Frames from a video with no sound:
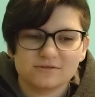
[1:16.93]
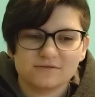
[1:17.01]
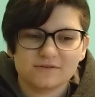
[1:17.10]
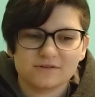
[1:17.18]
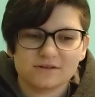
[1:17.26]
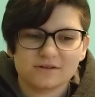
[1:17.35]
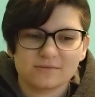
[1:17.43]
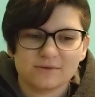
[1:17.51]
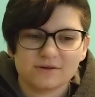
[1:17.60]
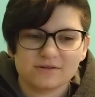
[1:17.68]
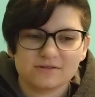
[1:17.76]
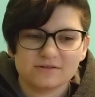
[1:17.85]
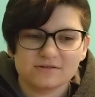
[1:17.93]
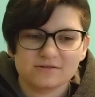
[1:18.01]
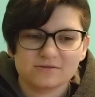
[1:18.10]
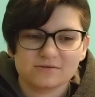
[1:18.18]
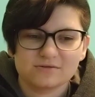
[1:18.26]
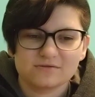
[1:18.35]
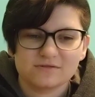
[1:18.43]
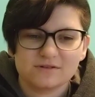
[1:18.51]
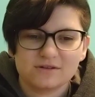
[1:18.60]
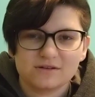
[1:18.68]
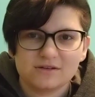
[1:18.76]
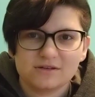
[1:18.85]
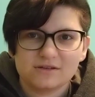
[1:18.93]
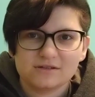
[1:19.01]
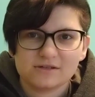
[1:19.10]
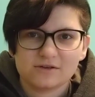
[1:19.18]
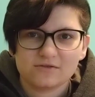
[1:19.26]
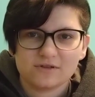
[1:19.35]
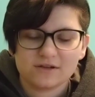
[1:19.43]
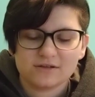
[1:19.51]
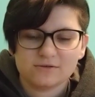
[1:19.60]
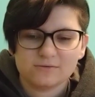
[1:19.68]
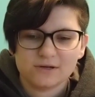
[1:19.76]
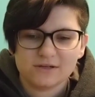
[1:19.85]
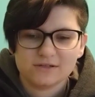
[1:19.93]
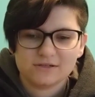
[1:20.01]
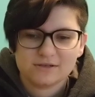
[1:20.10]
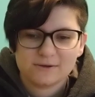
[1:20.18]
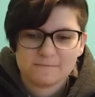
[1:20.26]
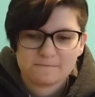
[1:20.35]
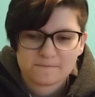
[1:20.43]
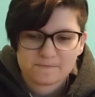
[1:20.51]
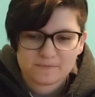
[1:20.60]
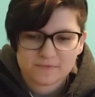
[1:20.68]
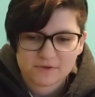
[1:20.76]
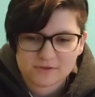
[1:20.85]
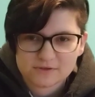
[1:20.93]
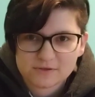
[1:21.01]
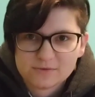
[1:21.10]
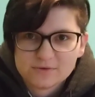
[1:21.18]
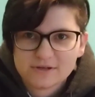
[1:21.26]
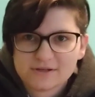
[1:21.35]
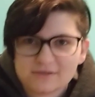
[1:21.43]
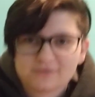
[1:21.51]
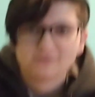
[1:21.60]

if you think about it in a sort of self-hating way, as though, like,